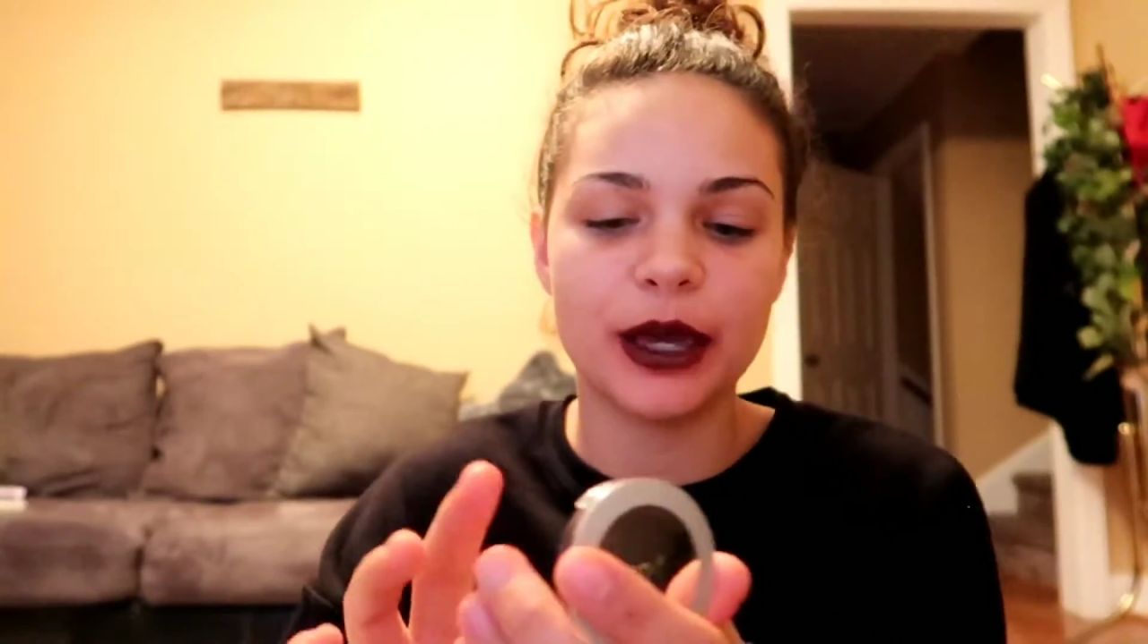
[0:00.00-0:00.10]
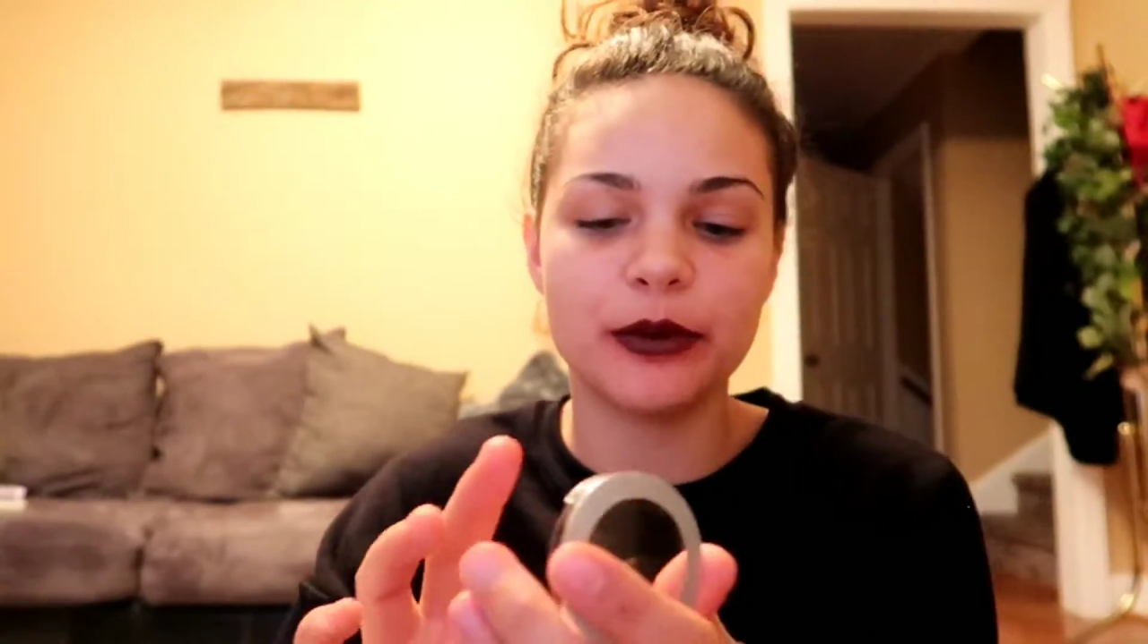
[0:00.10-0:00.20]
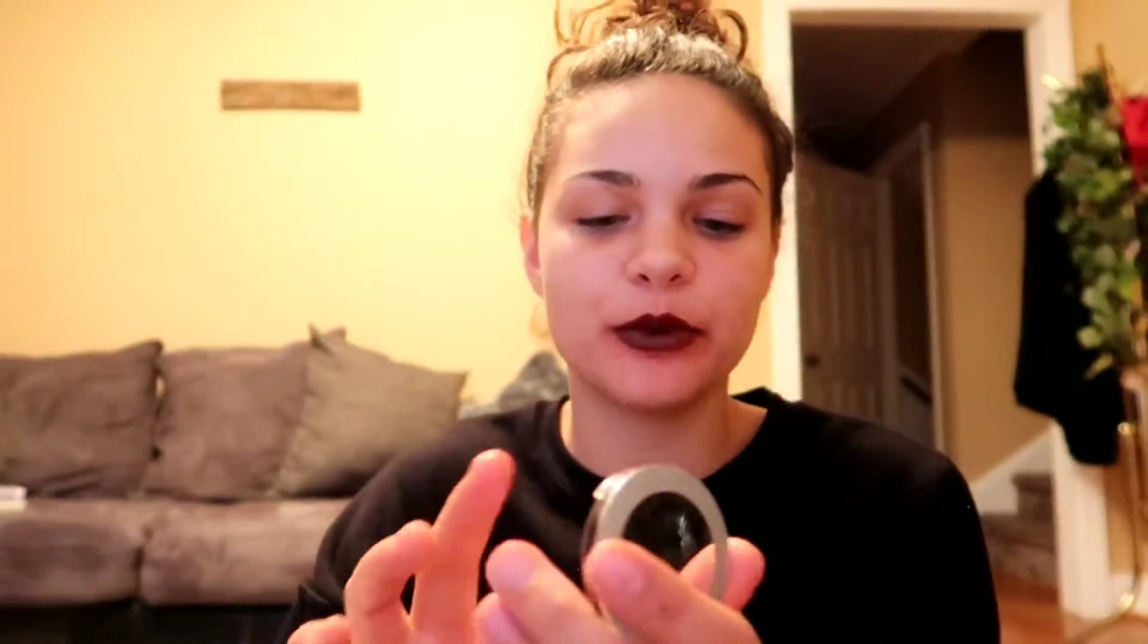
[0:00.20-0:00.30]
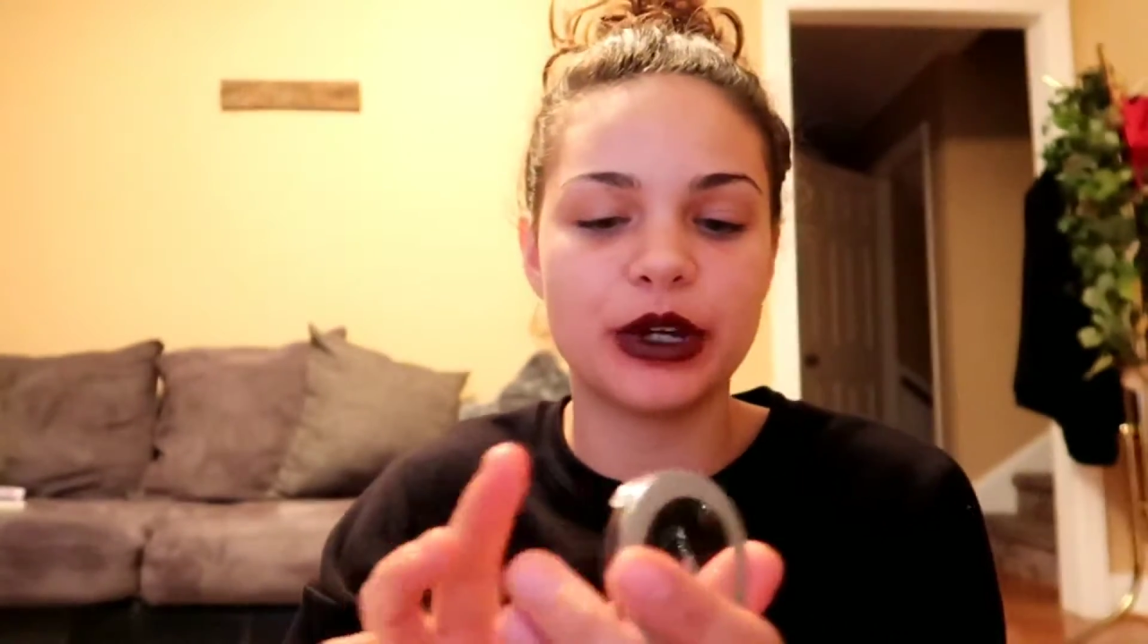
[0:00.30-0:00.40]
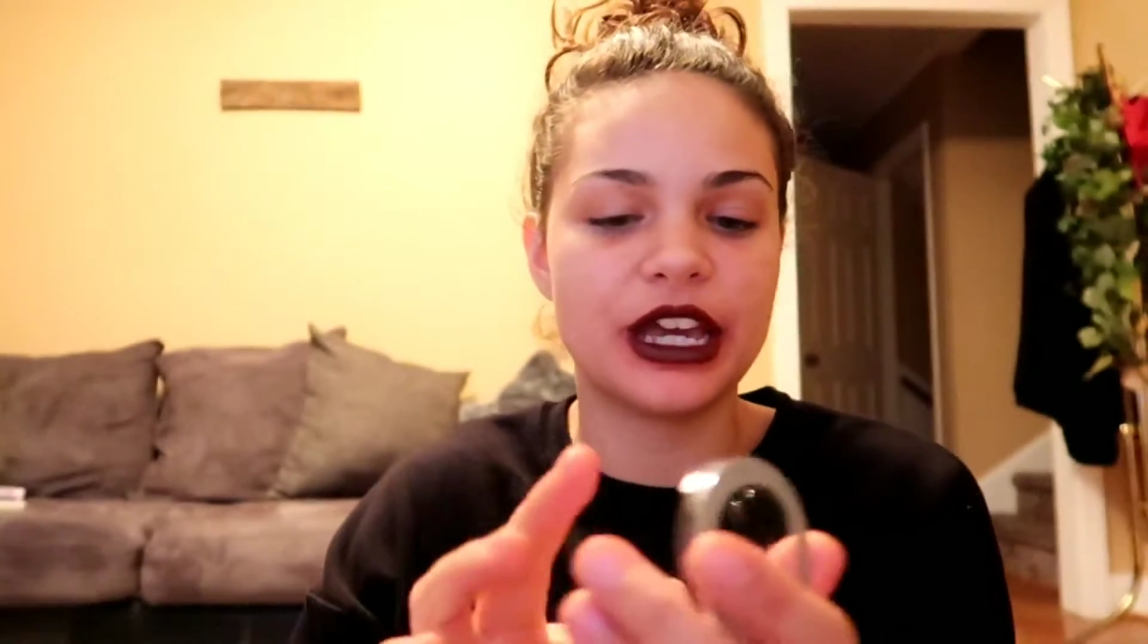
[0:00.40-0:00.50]

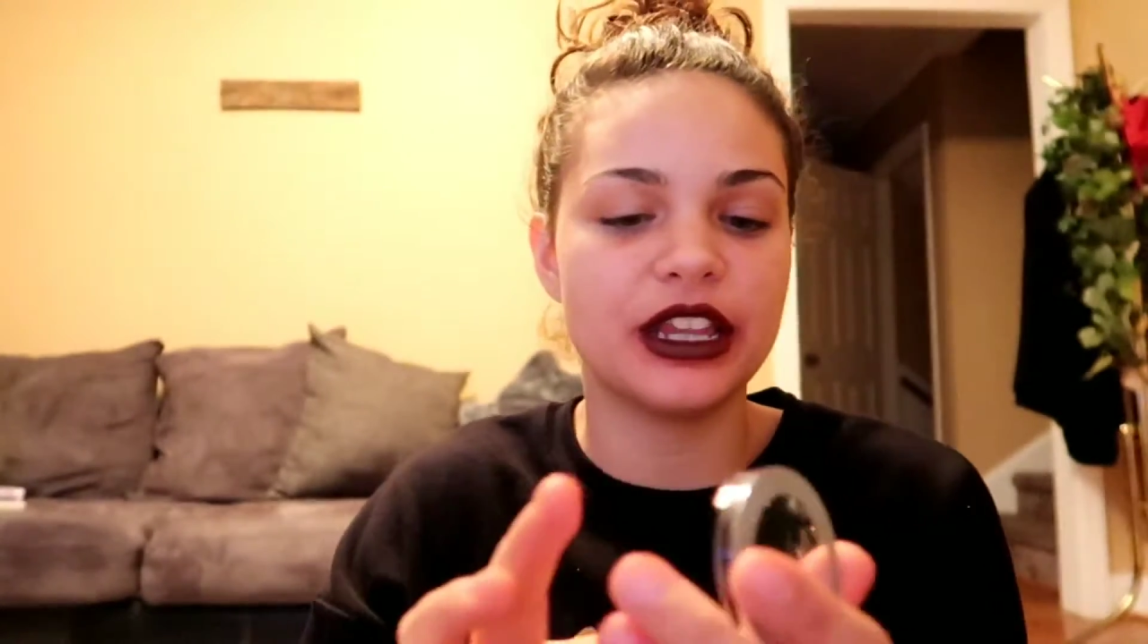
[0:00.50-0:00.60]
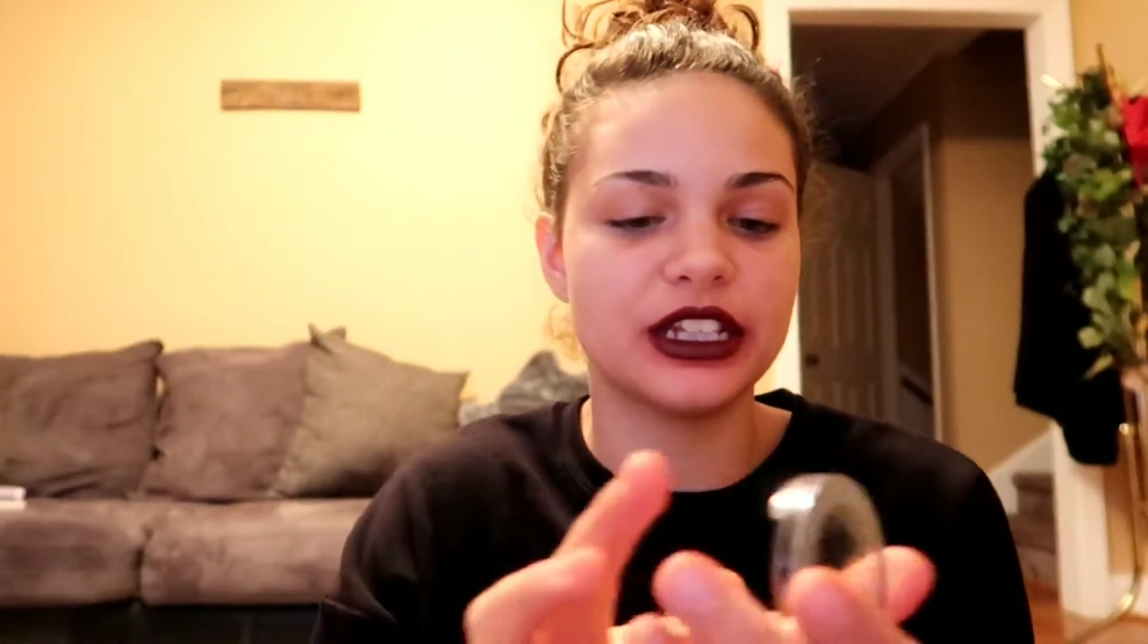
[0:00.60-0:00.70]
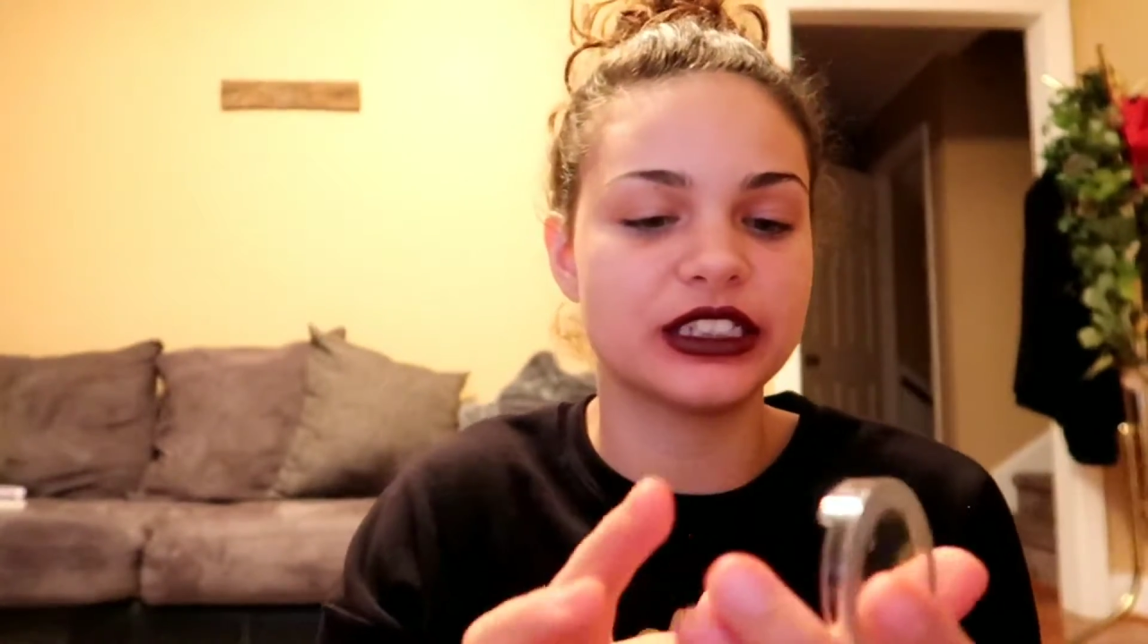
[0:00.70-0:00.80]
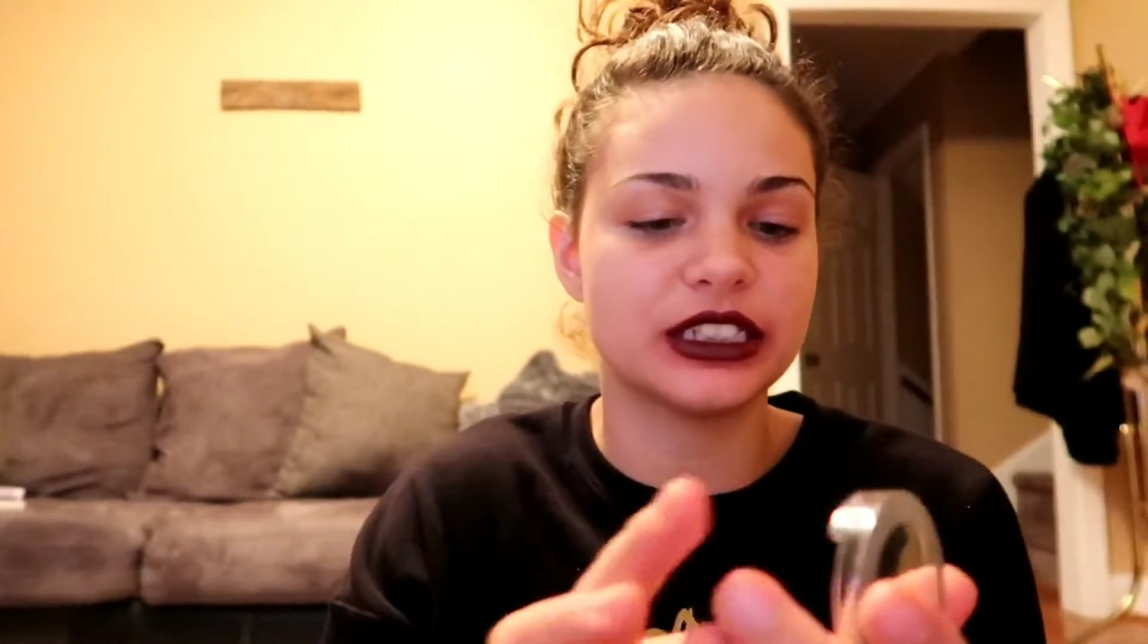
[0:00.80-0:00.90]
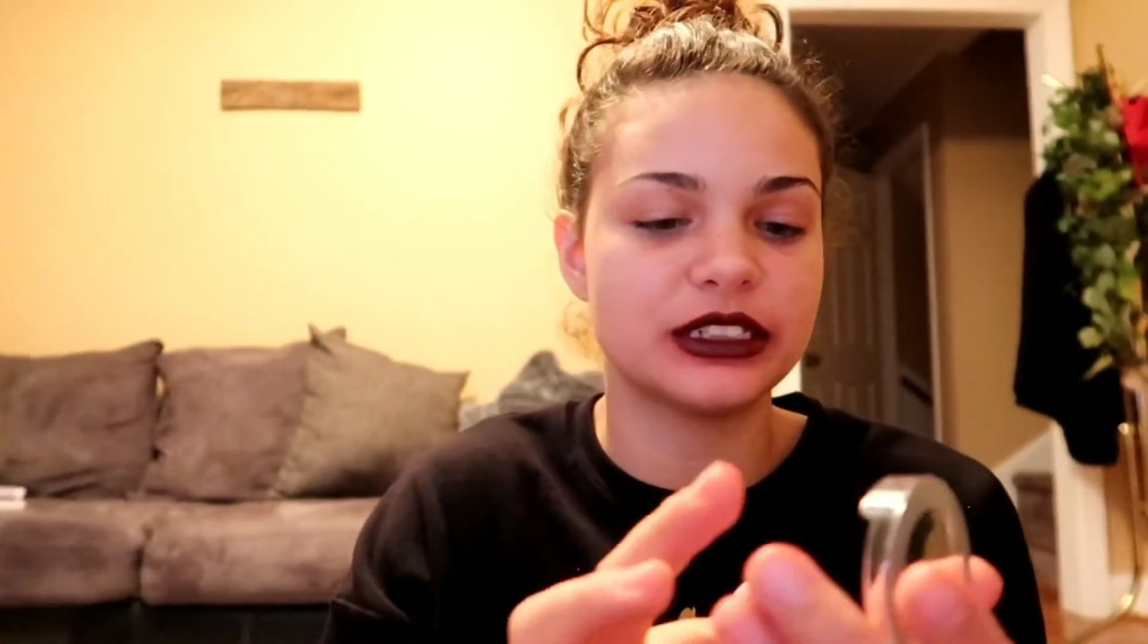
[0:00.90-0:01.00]
And
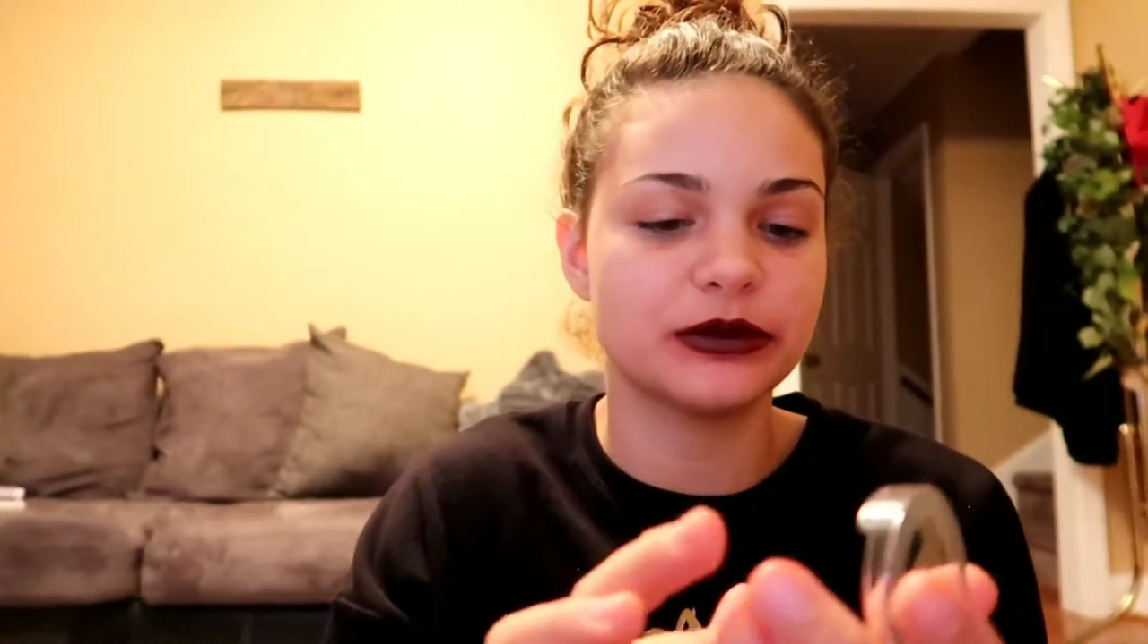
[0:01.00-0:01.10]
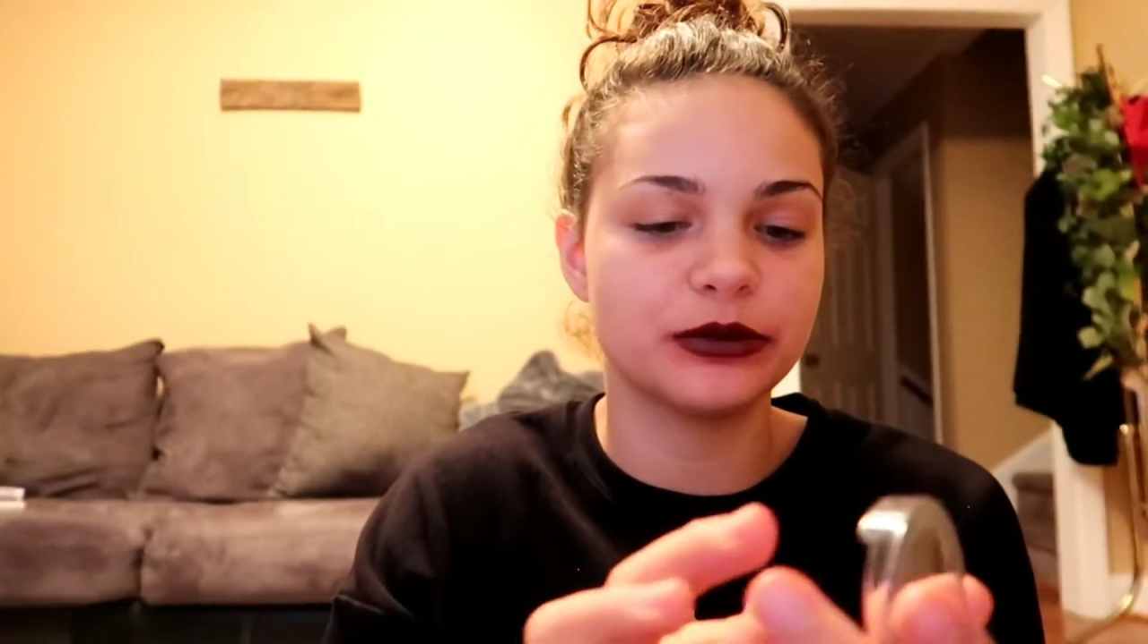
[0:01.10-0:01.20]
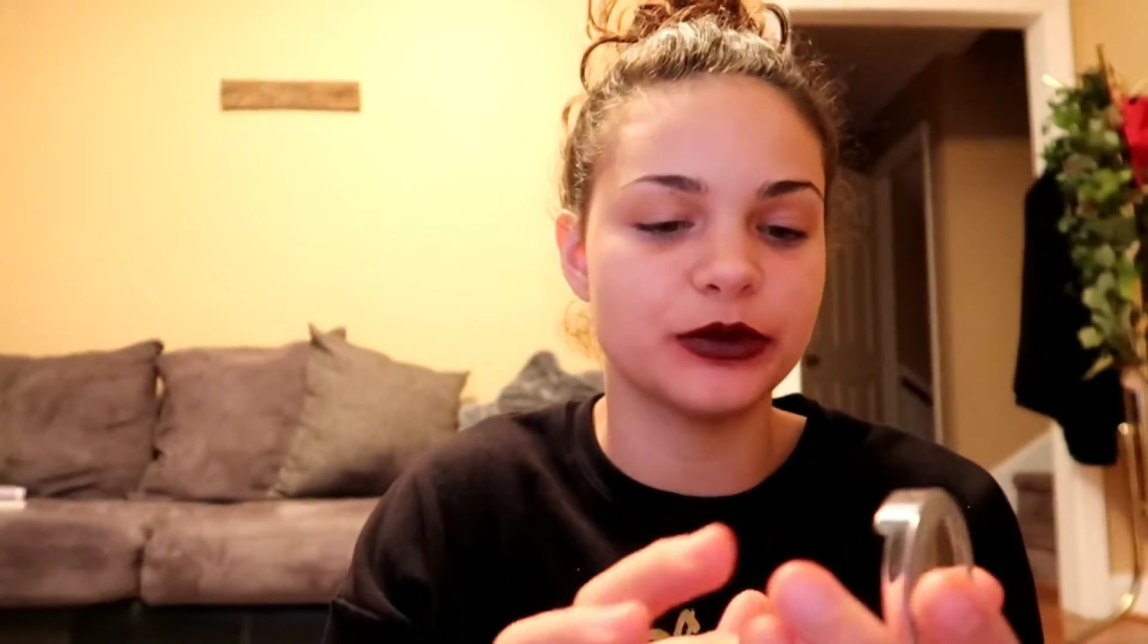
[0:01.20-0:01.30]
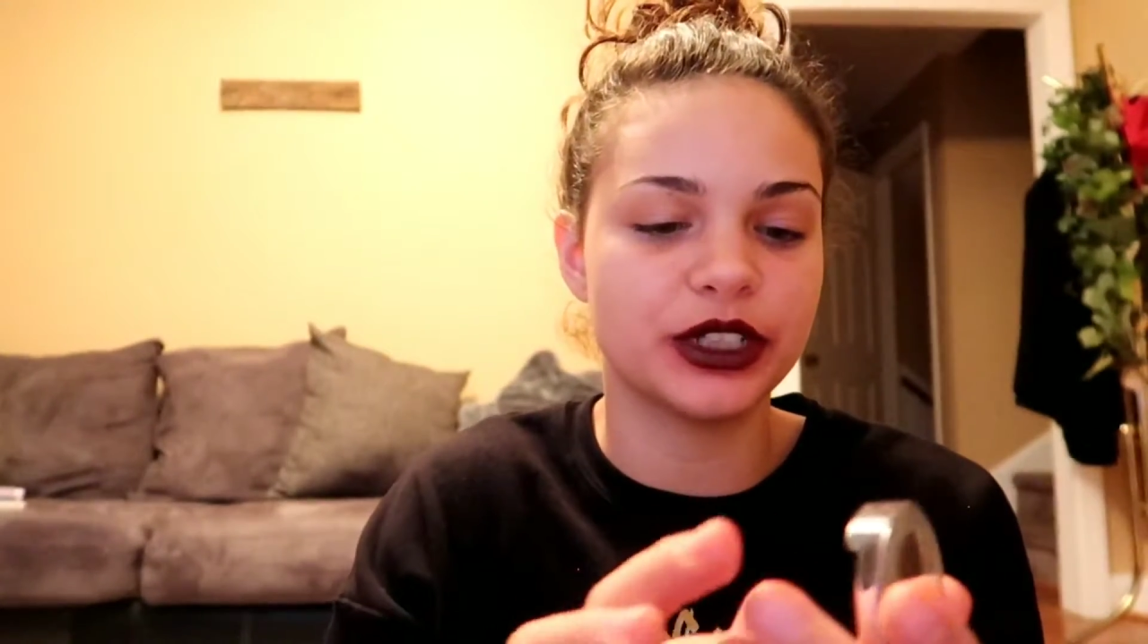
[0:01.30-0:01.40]
listen,